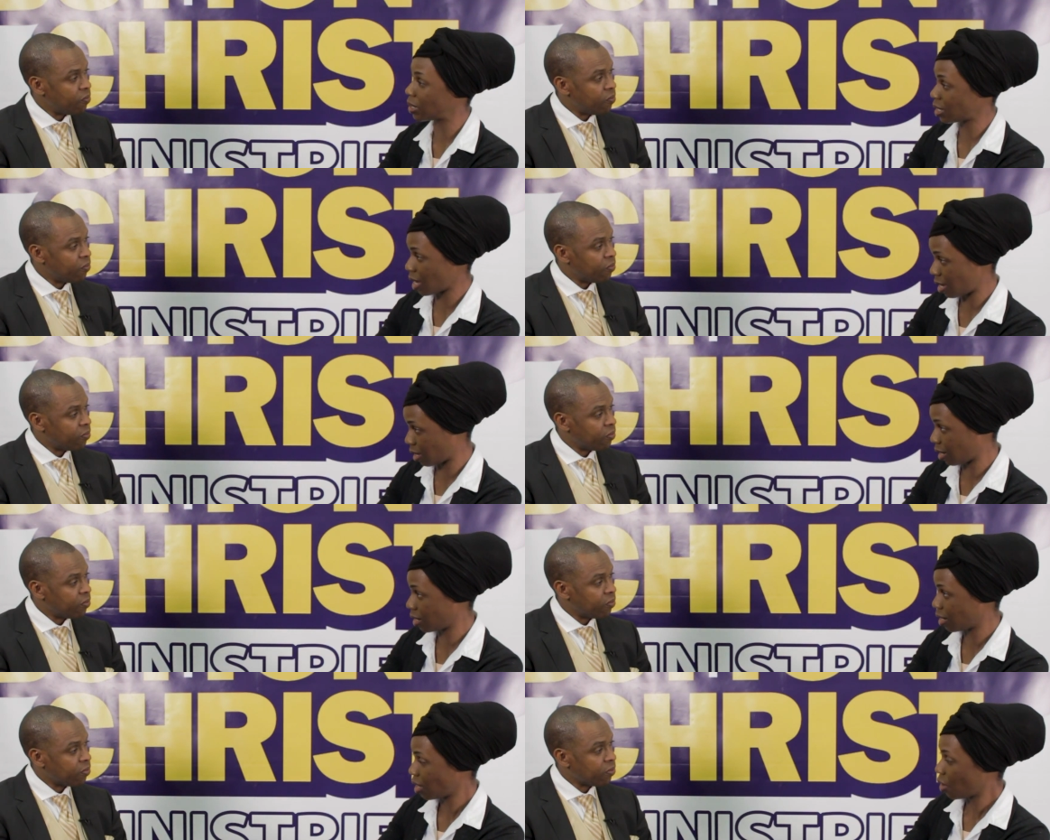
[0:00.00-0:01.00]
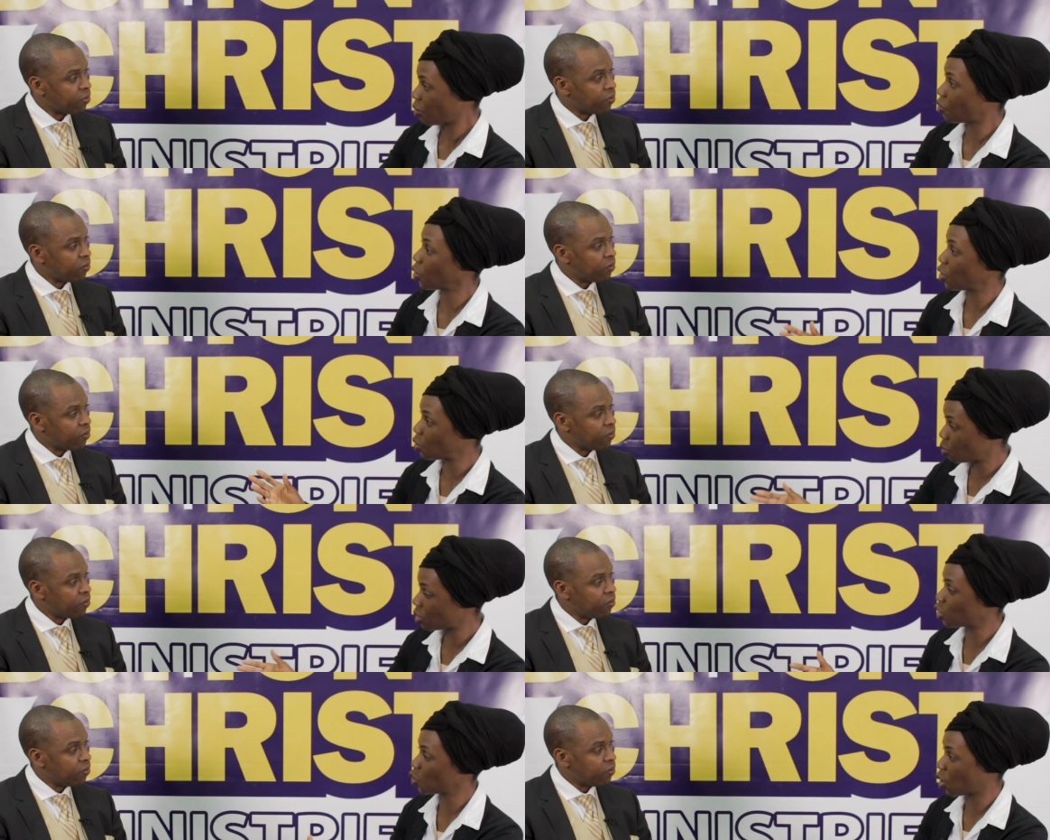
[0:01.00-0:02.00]
Speaker 1: to be taken for you
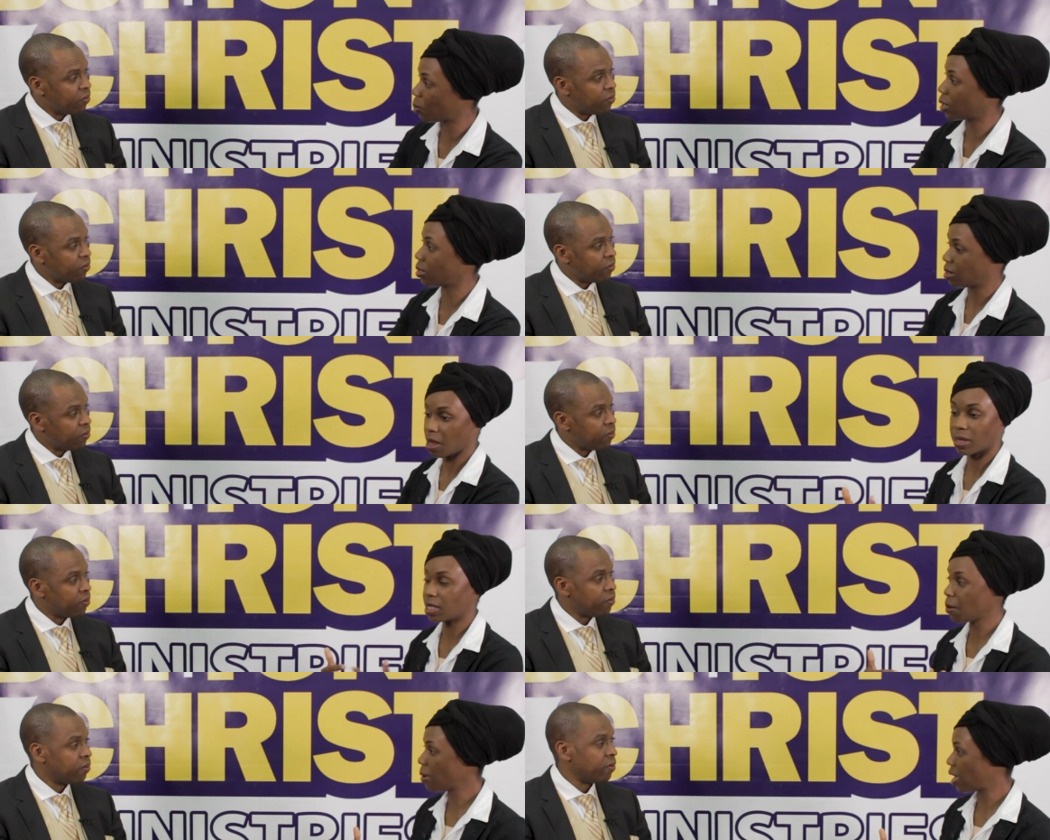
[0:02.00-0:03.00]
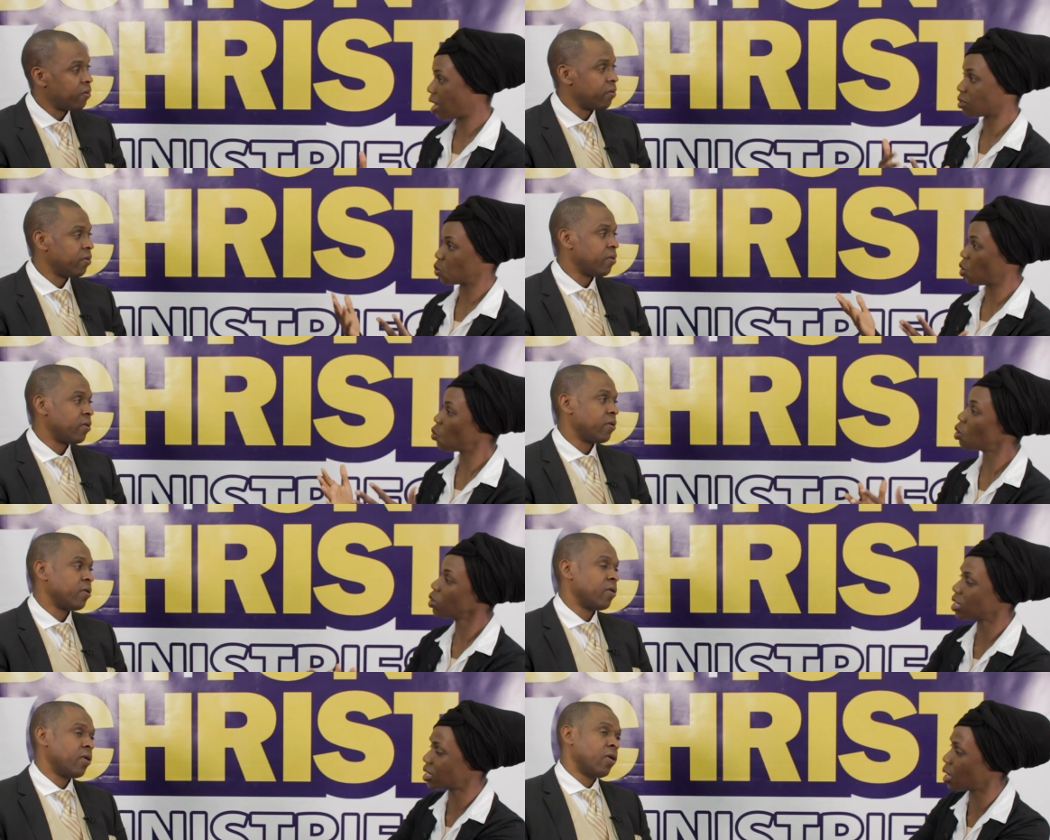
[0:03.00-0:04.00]
to show up at say my house? What what
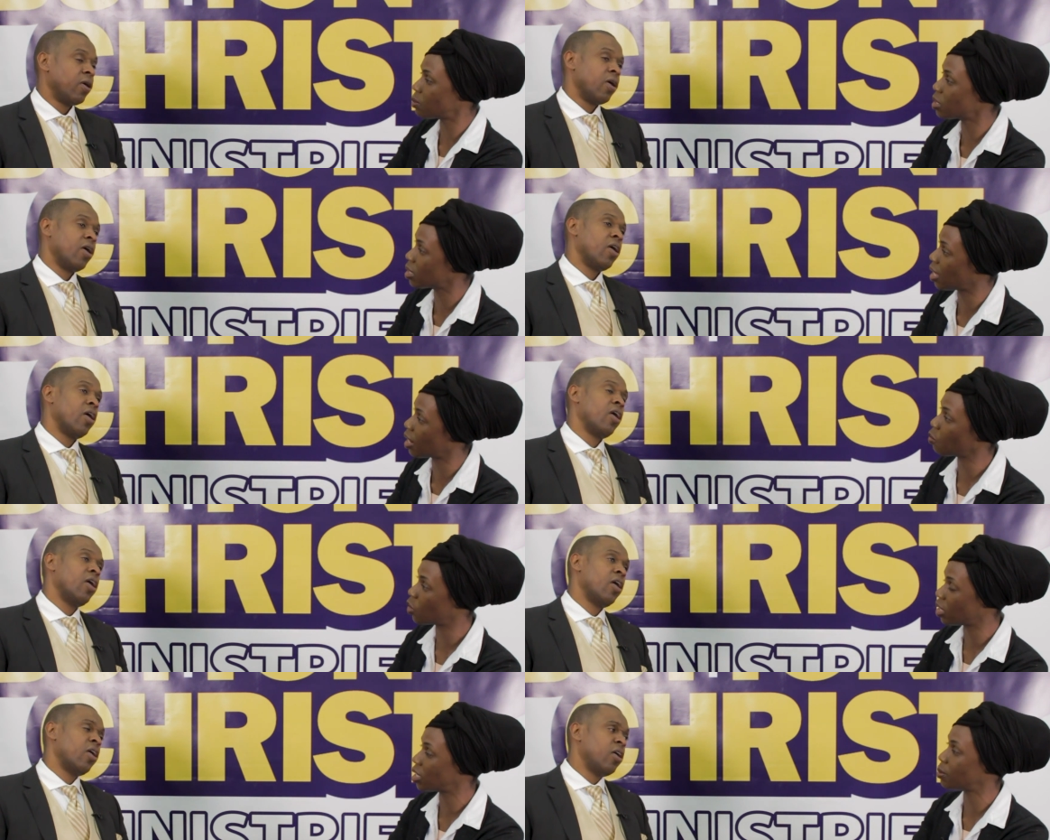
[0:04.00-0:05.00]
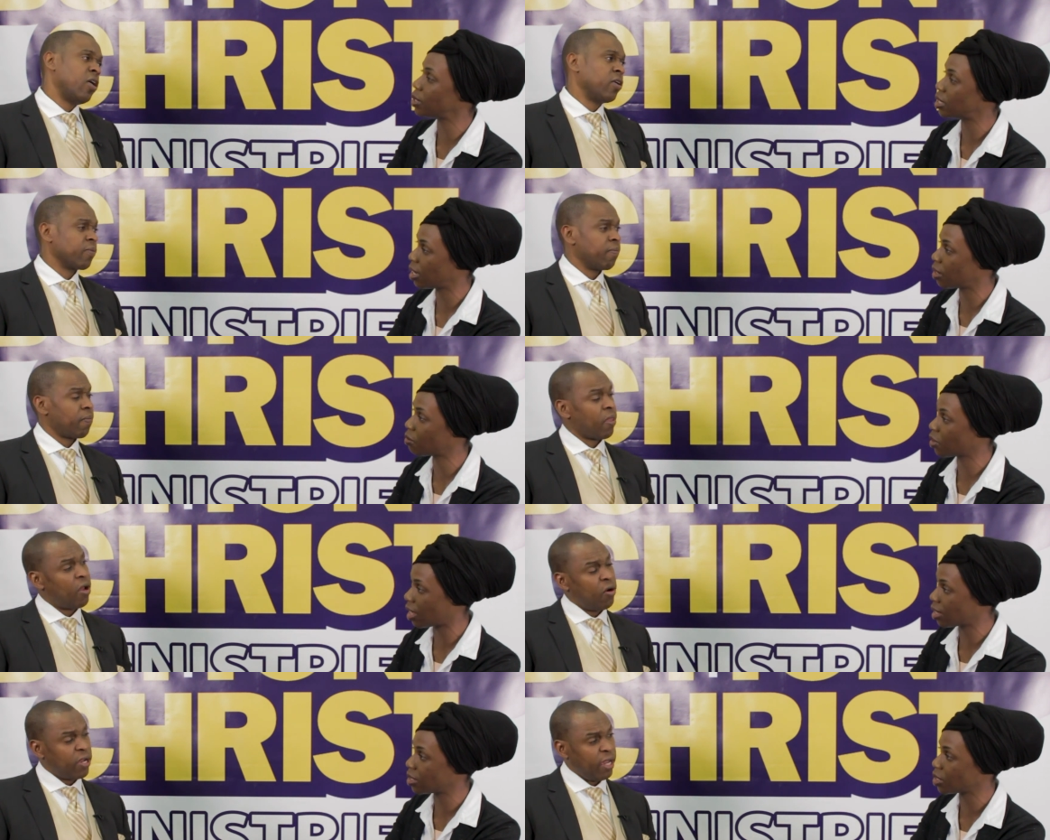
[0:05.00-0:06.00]
were the steps that would need to be taken for
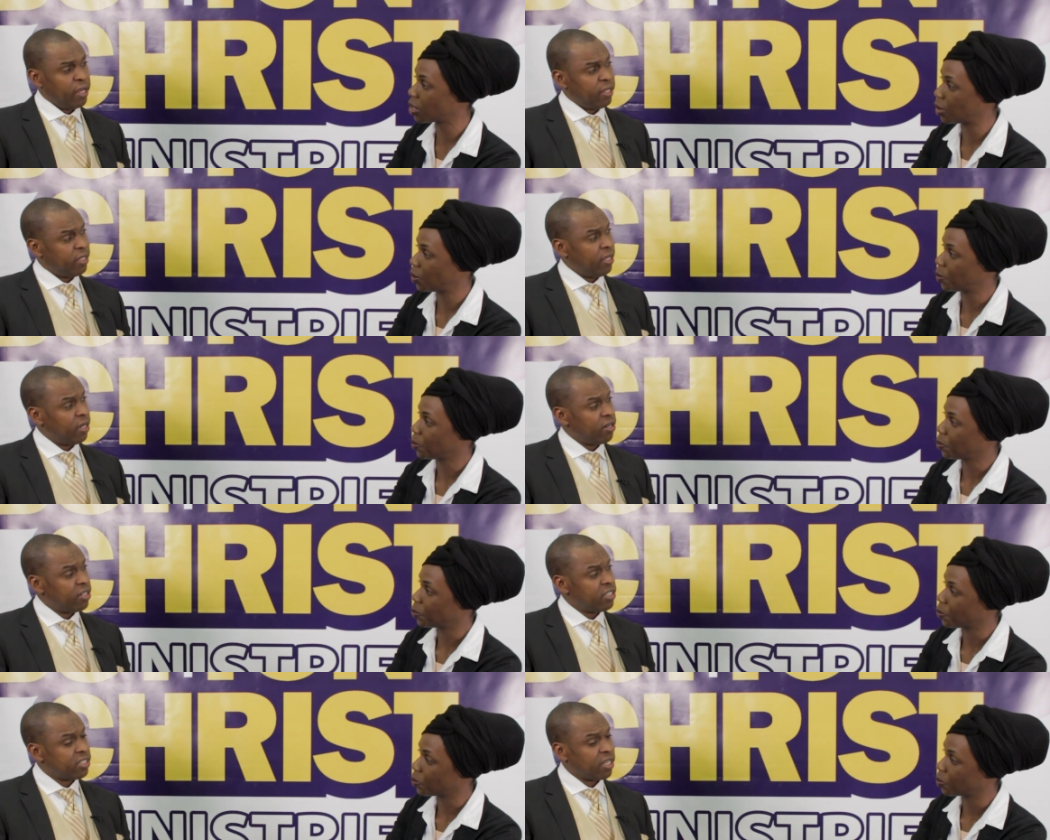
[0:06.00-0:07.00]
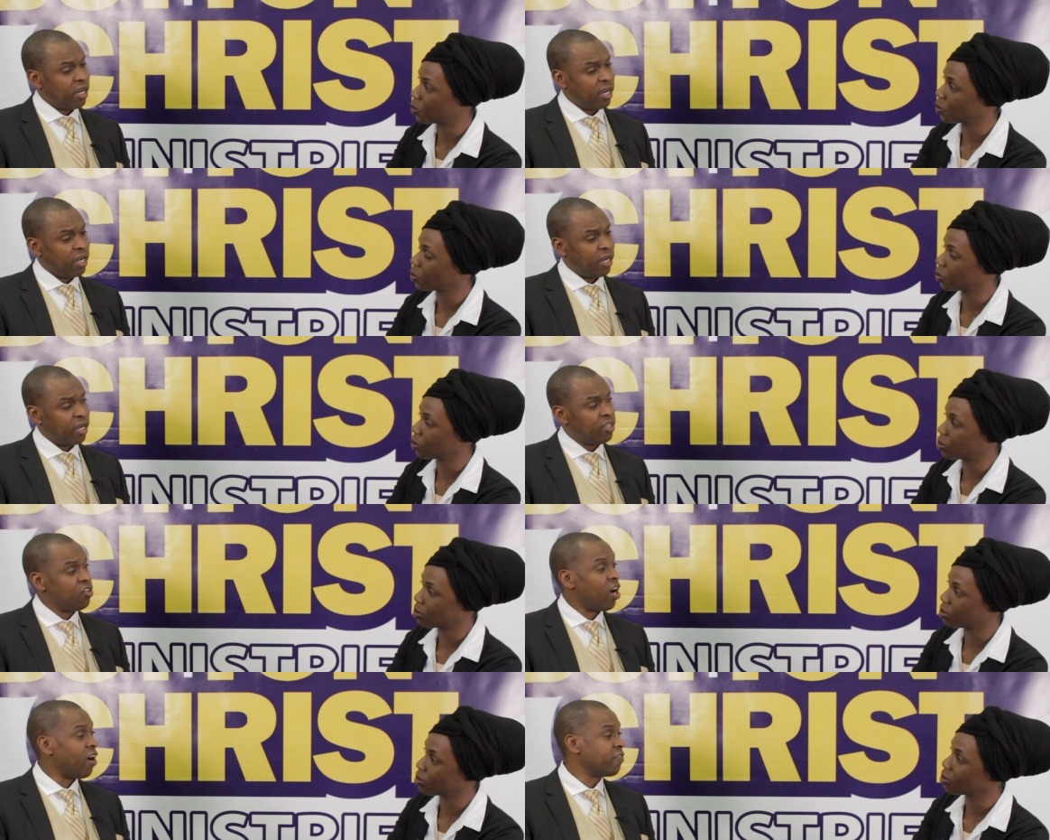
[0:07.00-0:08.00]
that?
Speaker 2: Okay, there is uh,
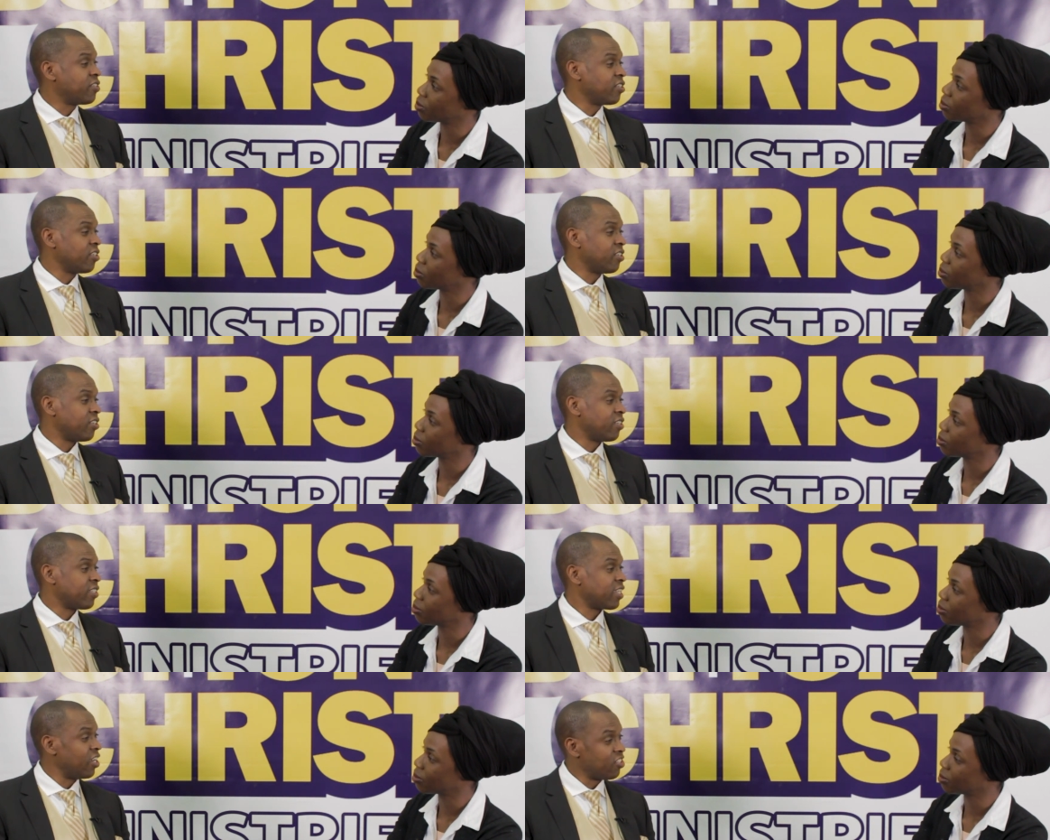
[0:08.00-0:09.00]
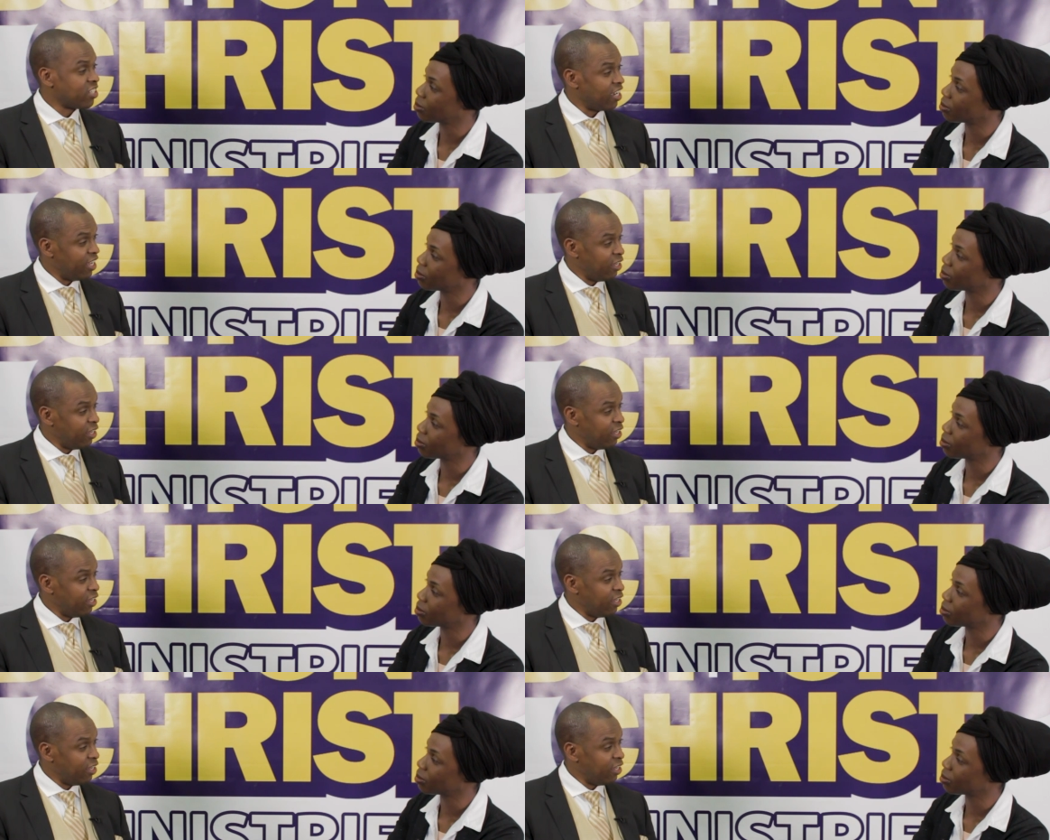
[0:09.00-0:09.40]
you have to send us an